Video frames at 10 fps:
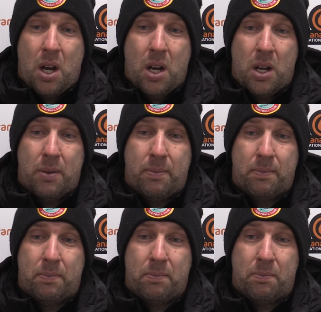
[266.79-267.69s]

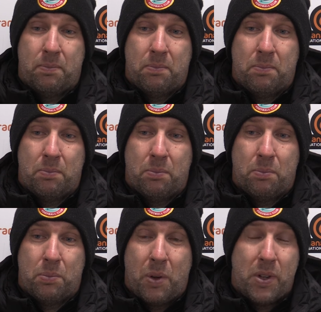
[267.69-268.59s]
Um,
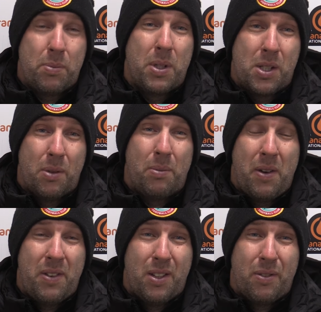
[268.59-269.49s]
there has been some
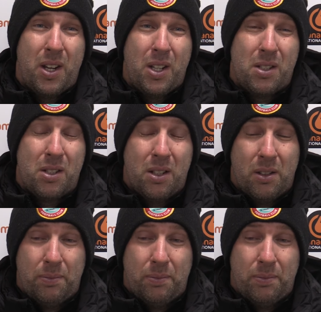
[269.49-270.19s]
heavy defeats